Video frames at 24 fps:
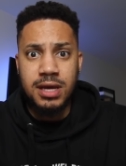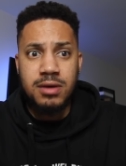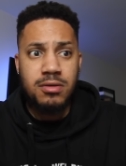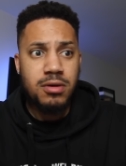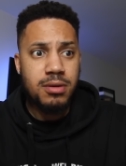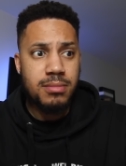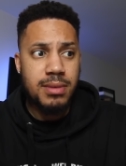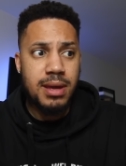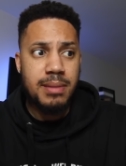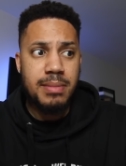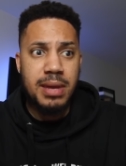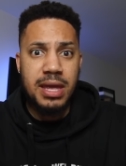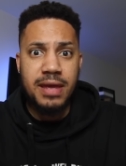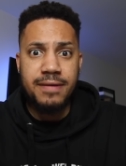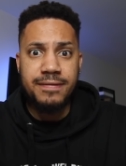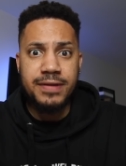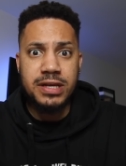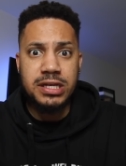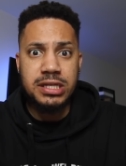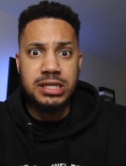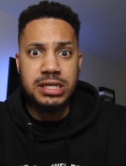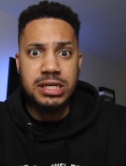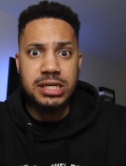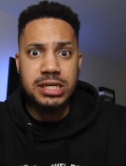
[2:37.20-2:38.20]
Well, maybe if
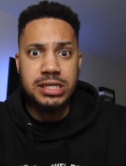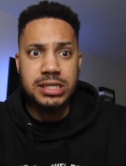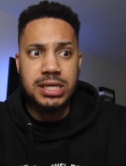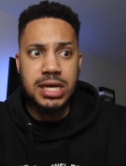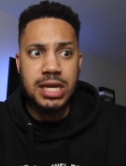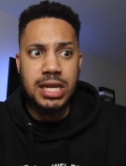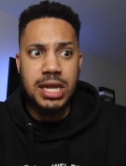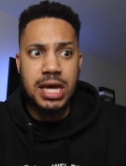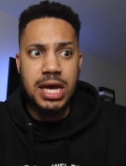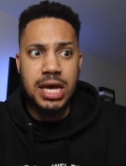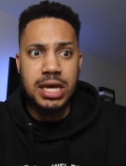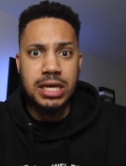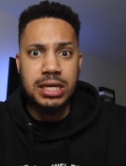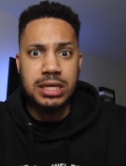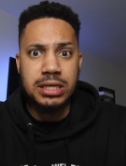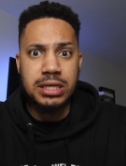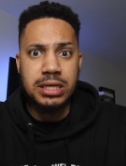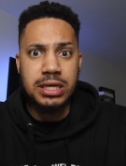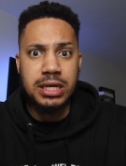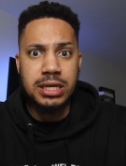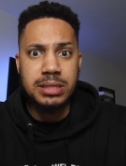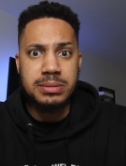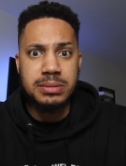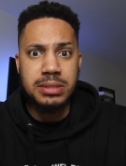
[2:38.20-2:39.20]
he sees that, like, you
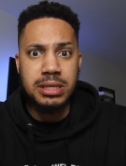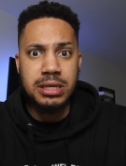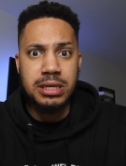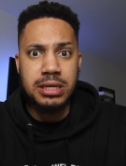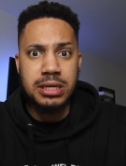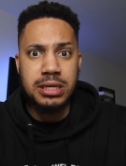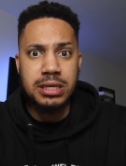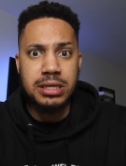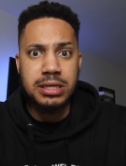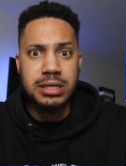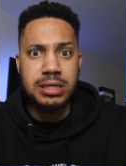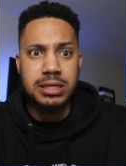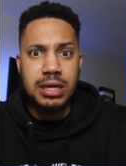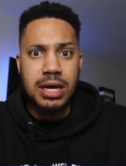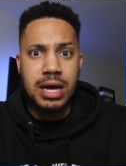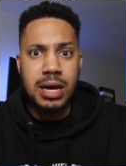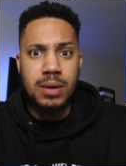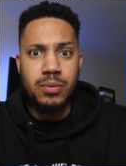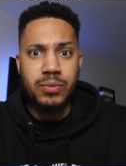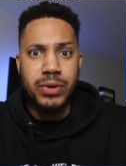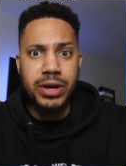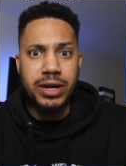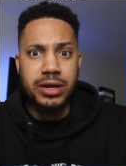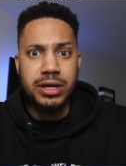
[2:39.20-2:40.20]
know what I'm saying,
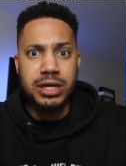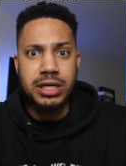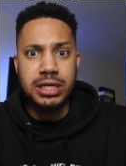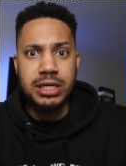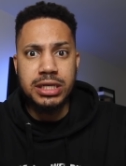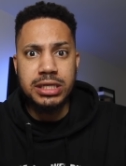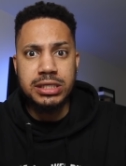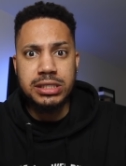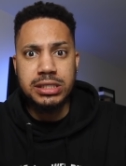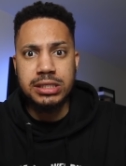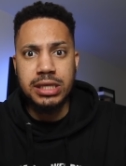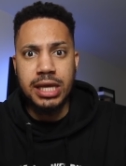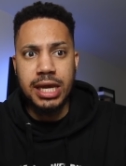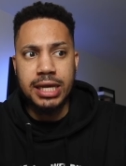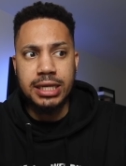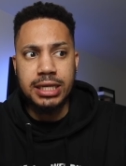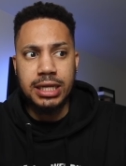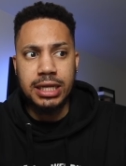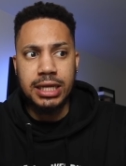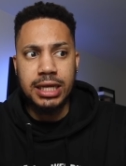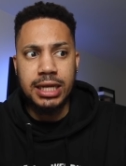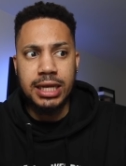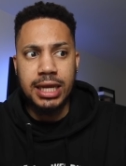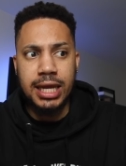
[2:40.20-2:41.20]
I'm wearing this
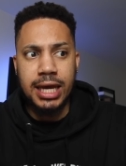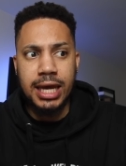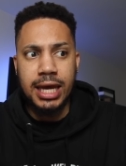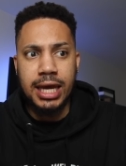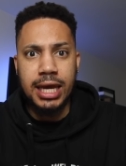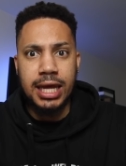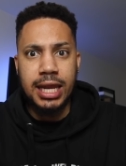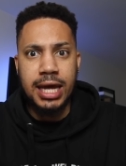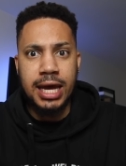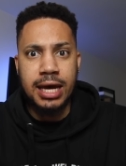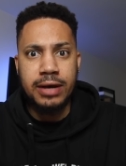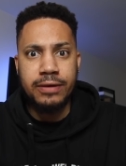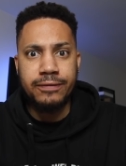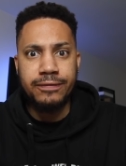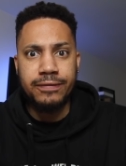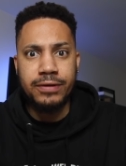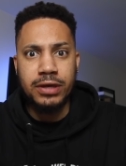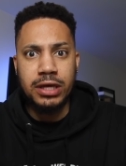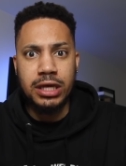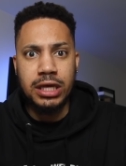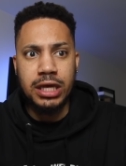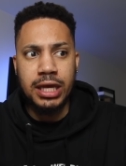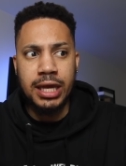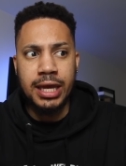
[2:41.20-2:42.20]
scantily clad
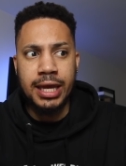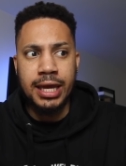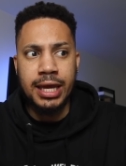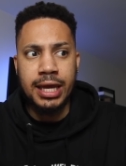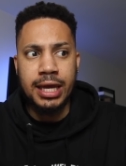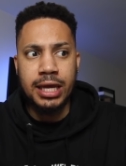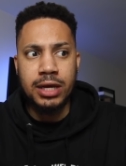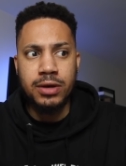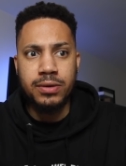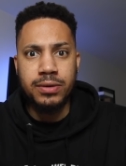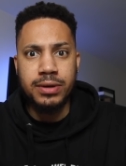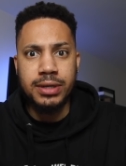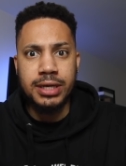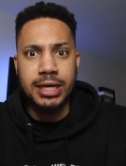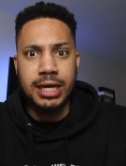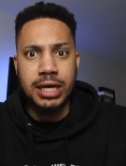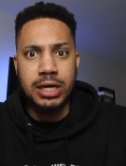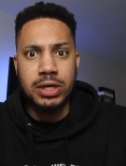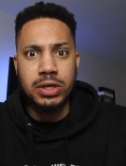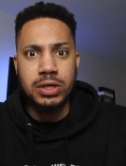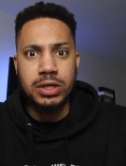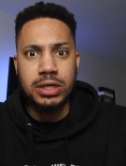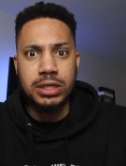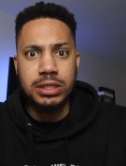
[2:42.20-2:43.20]
outfit and going
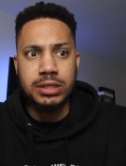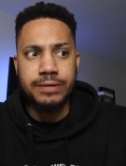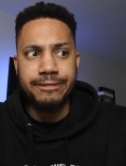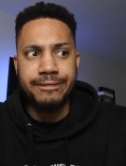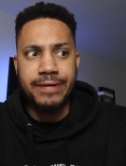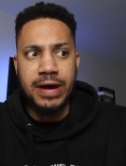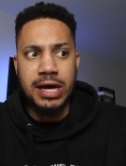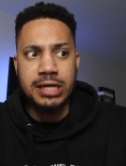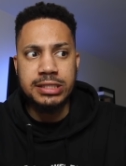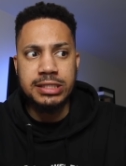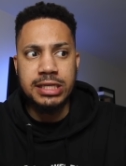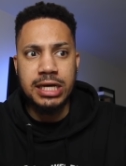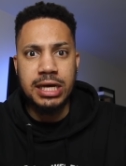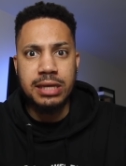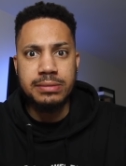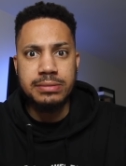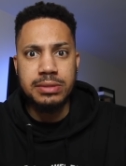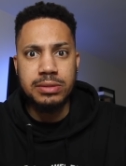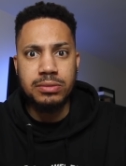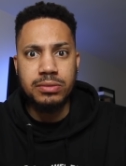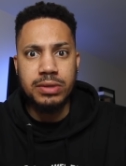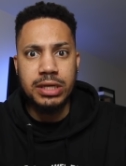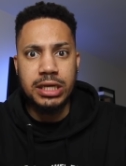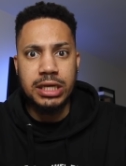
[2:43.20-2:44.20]
out five
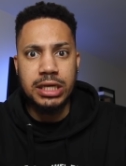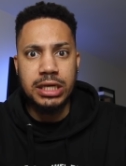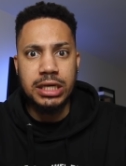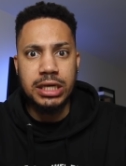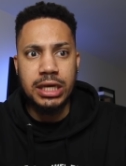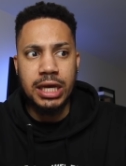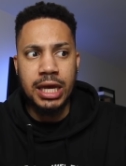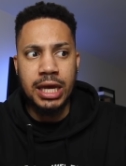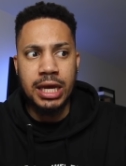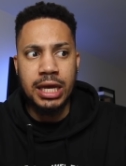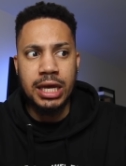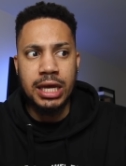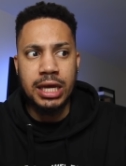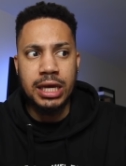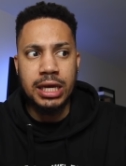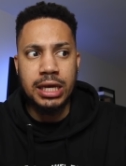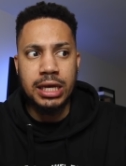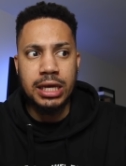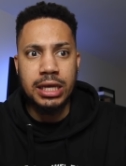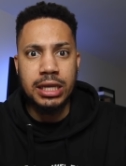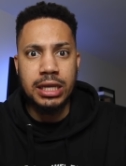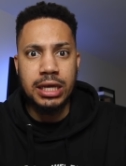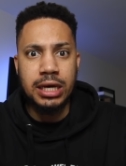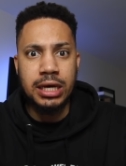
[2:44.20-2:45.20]
times a week
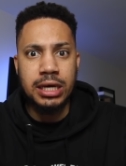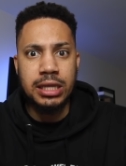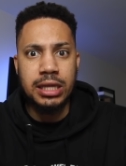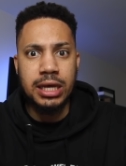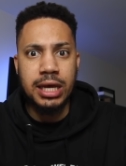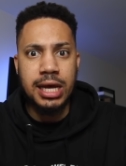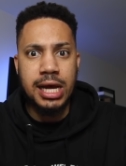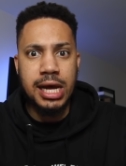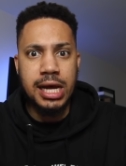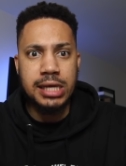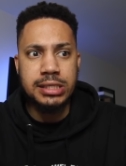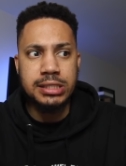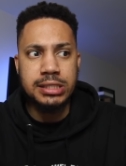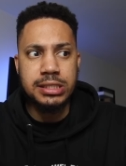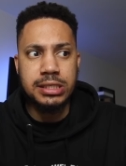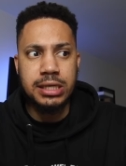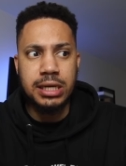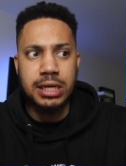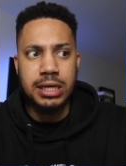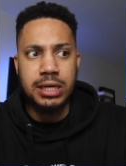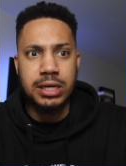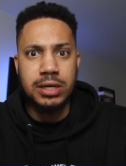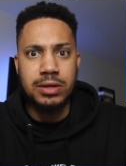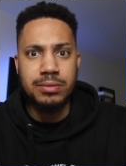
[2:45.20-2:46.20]
and other guys is
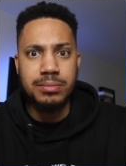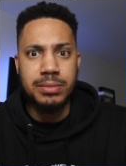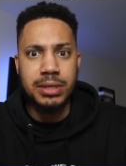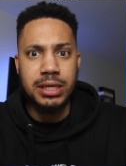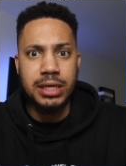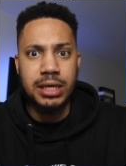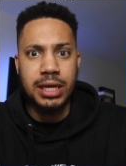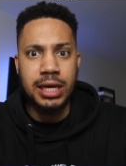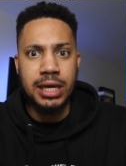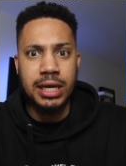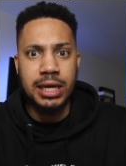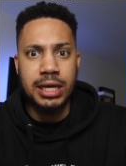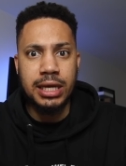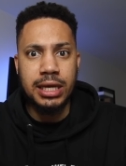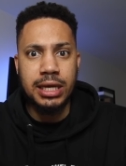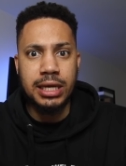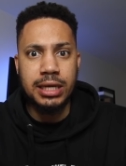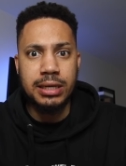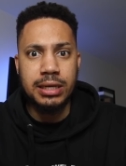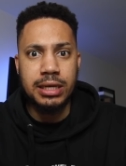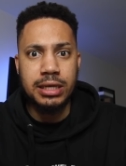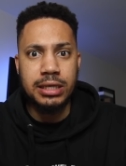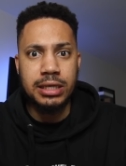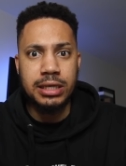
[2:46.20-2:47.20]
all on me,
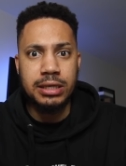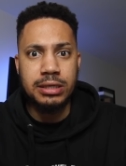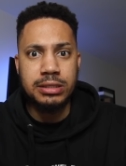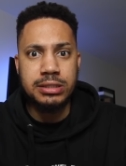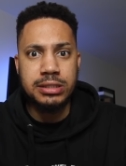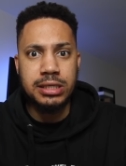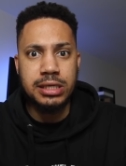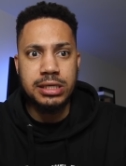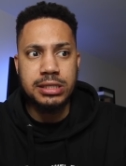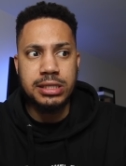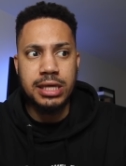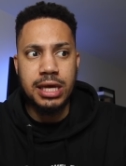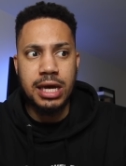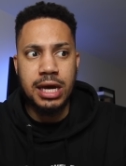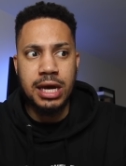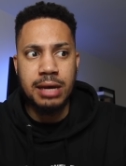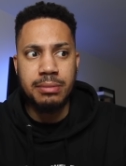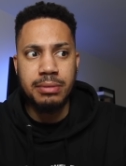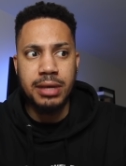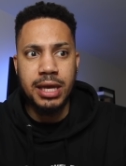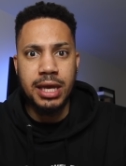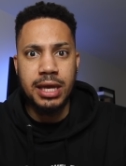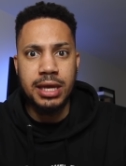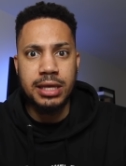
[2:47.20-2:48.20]
and he sees that
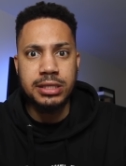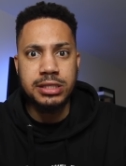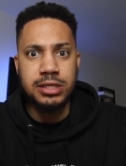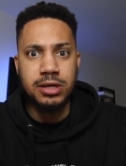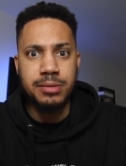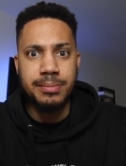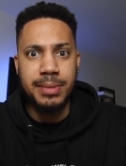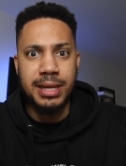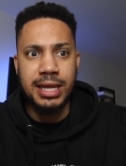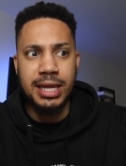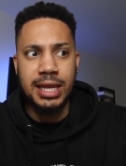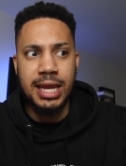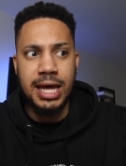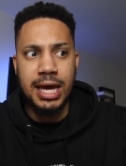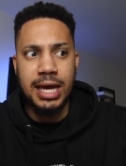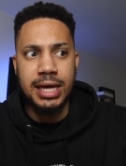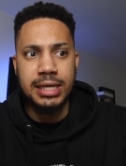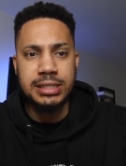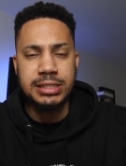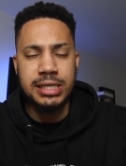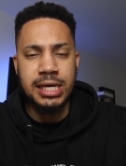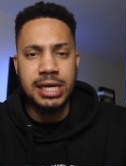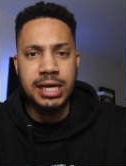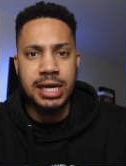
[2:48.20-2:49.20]
I'm getting so many
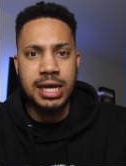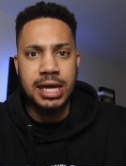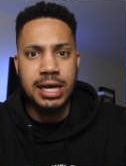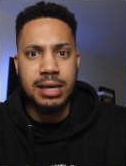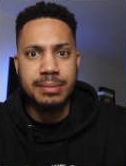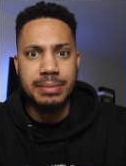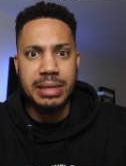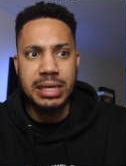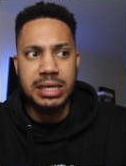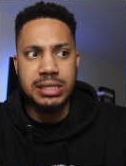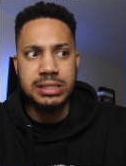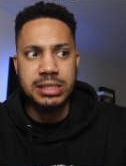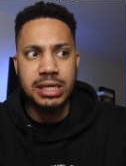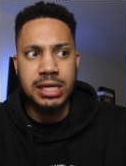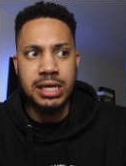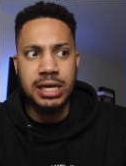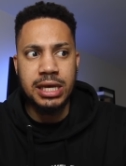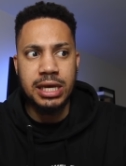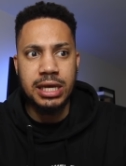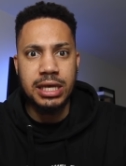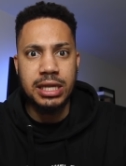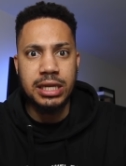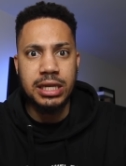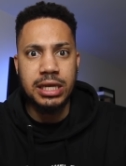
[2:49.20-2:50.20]
likes and comments
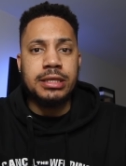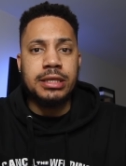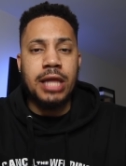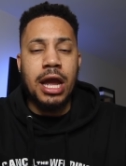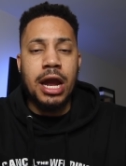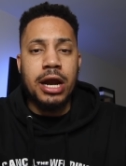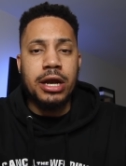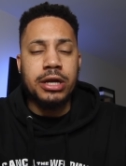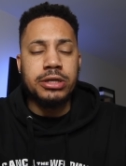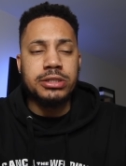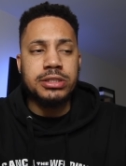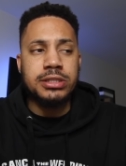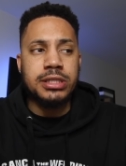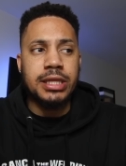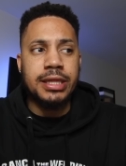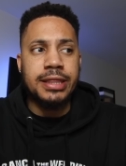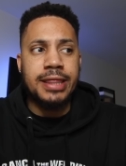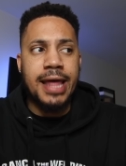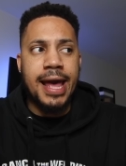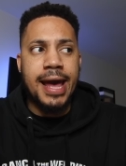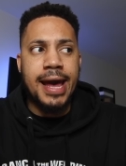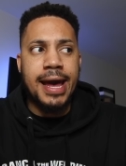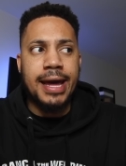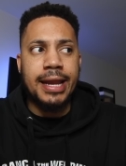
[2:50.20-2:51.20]
and thirst,
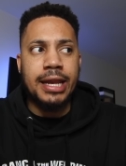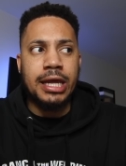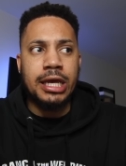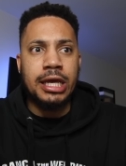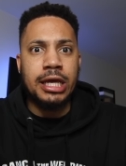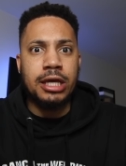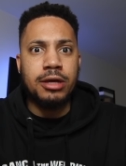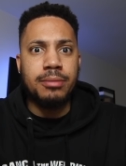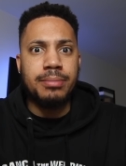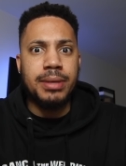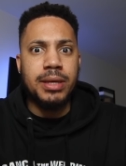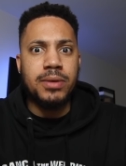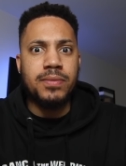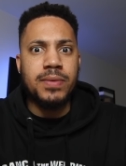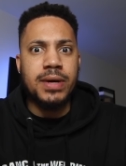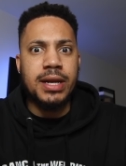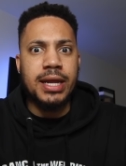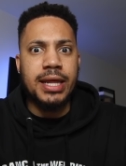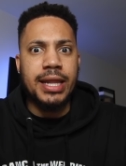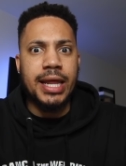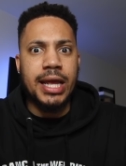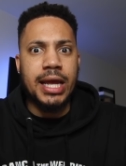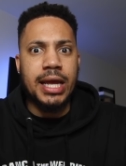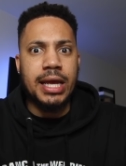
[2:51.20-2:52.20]
that he'll be one
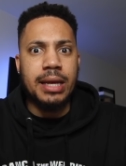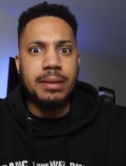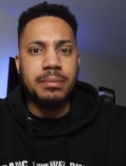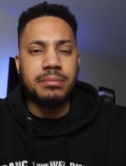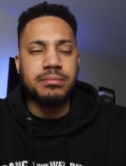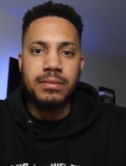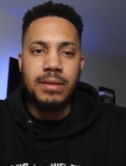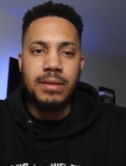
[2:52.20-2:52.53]
of them.